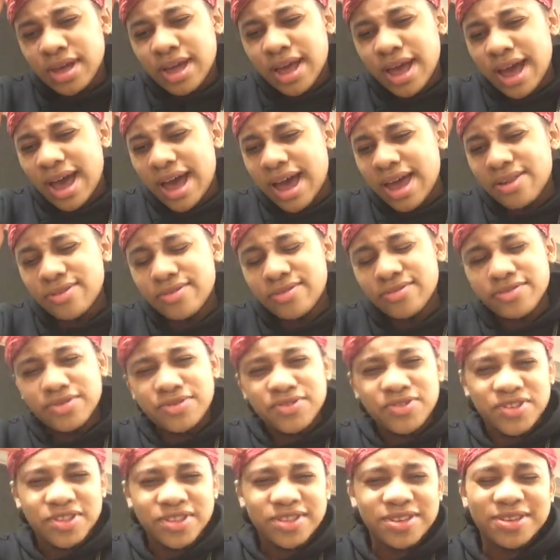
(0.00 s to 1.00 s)
I don't
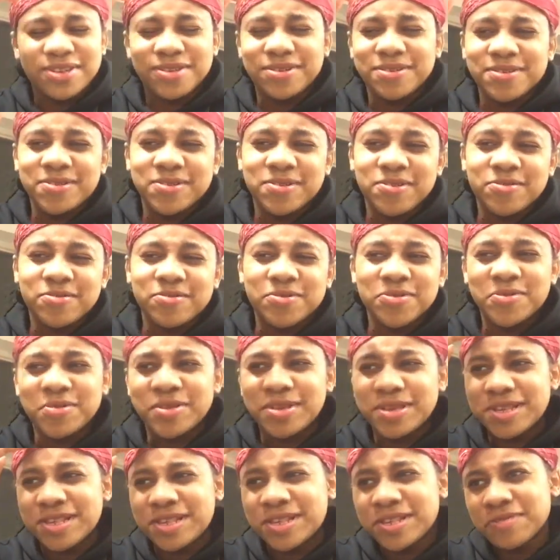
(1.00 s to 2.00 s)
usually, do
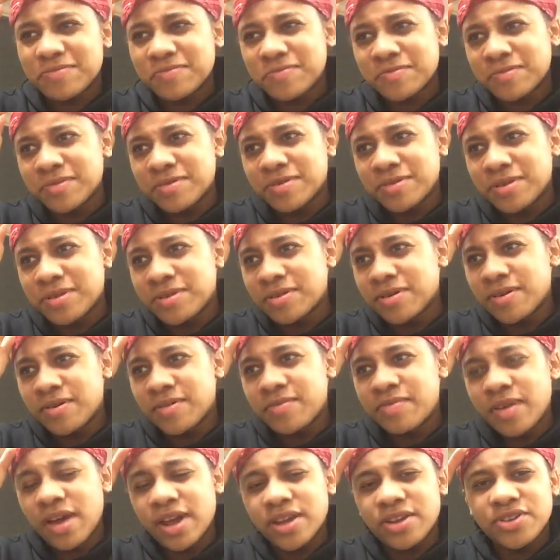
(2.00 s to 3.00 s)
this when,
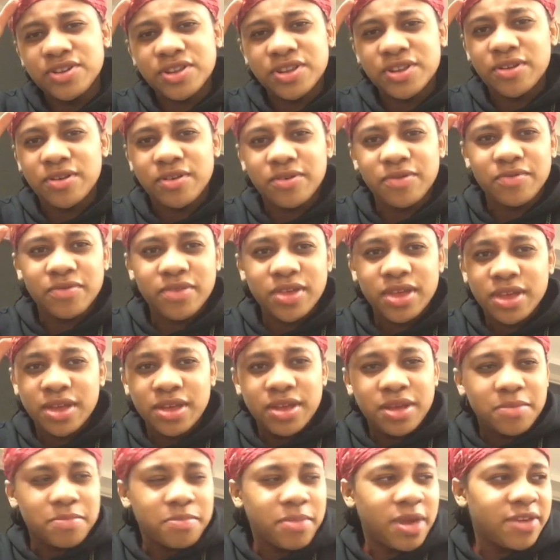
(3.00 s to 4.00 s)
I usually don't
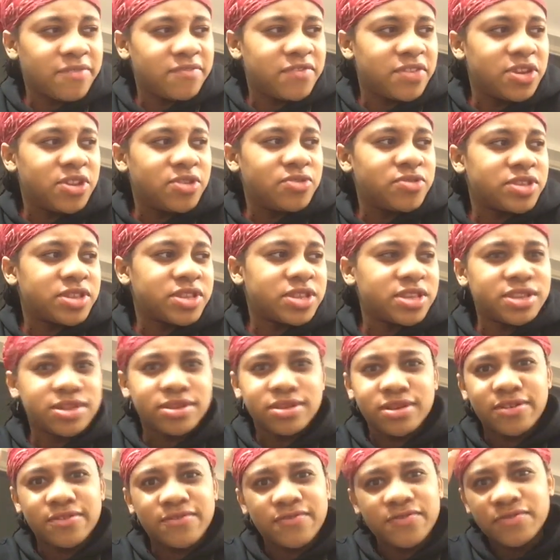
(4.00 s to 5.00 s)
make videos and
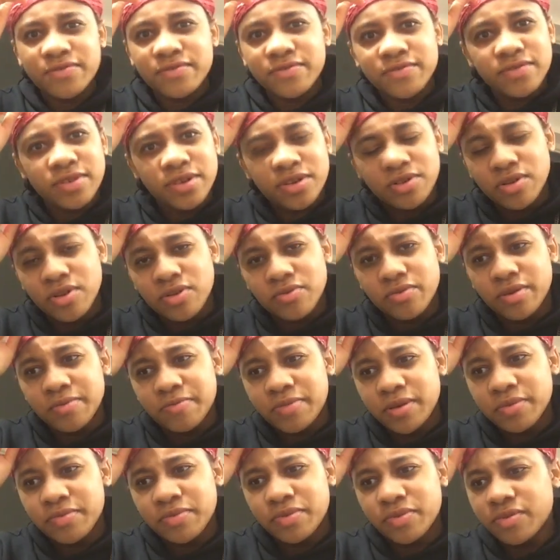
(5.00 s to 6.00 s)
stuff, when
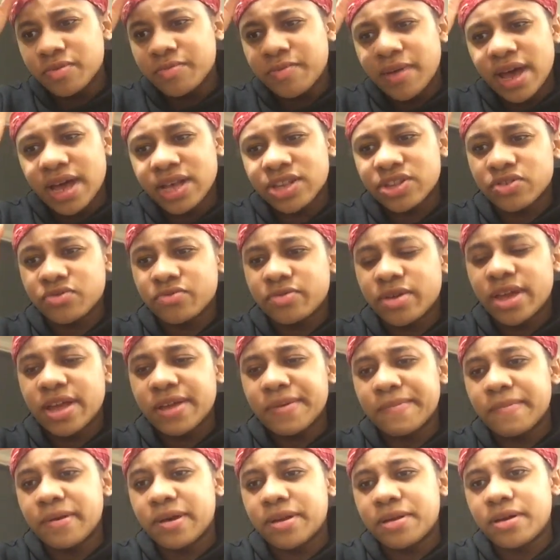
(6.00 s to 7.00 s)
people pass away,
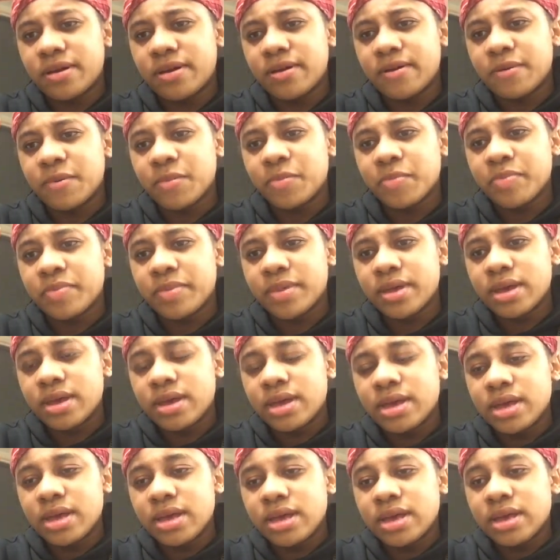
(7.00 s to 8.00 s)
but
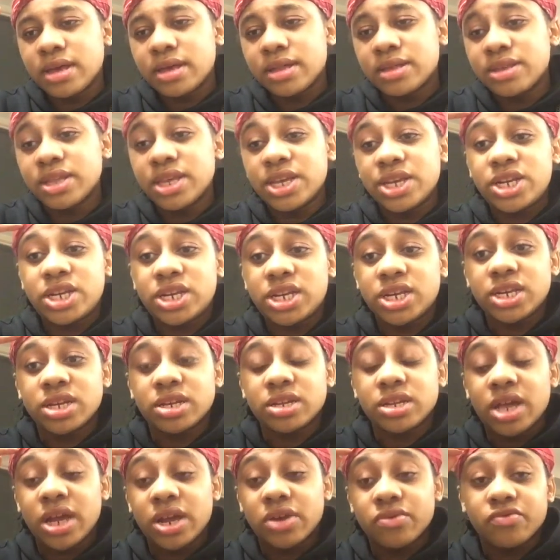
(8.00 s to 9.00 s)
this shit
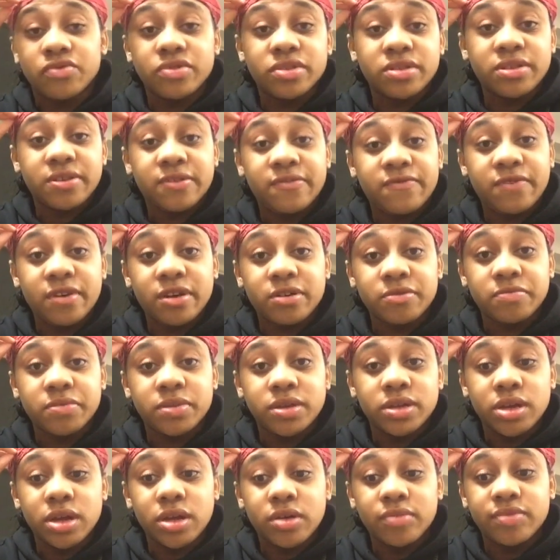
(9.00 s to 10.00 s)
like really fucked
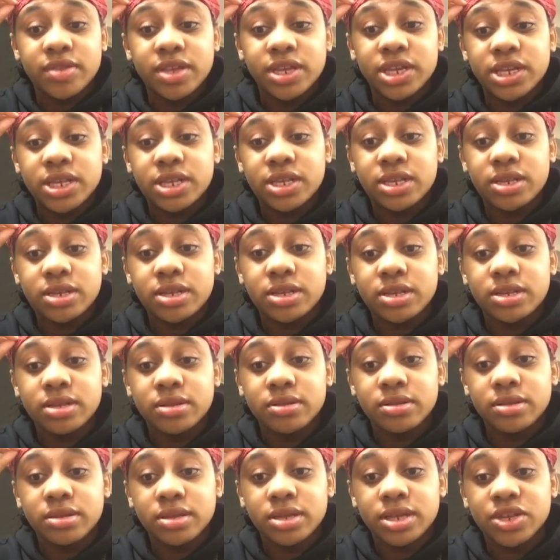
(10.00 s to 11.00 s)
me up. This
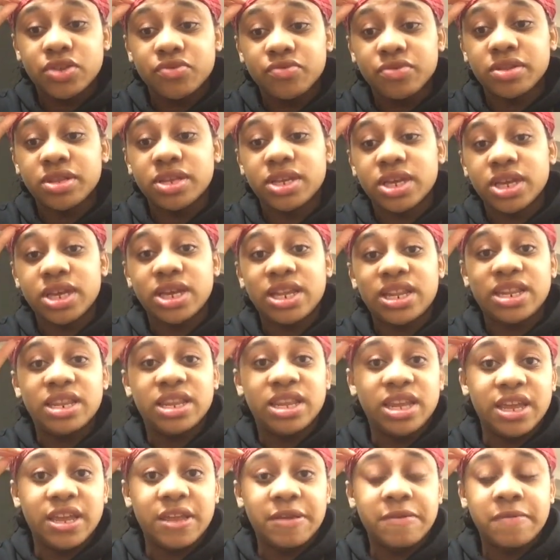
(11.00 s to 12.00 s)
really hit
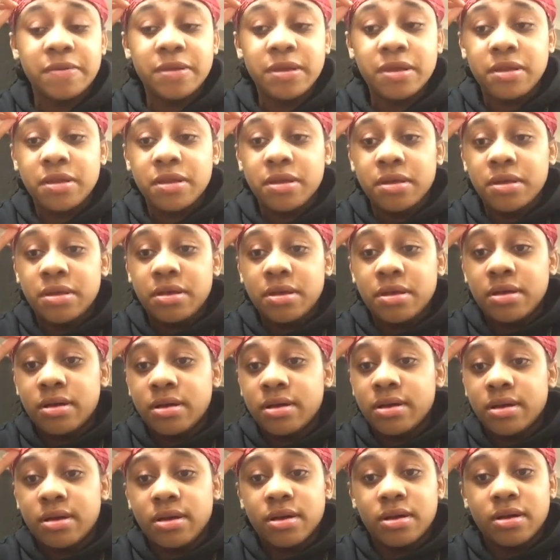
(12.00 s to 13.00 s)
deep.
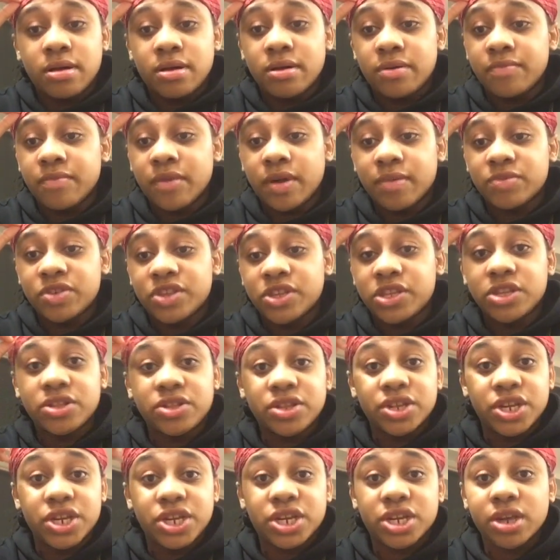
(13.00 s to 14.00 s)
I'm still
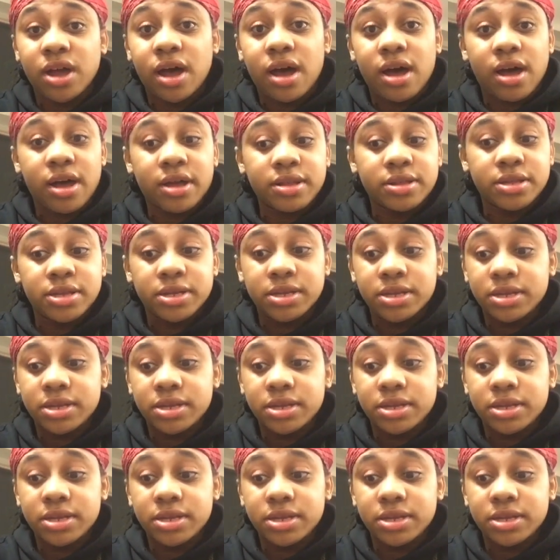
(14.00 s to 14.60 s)
in shock.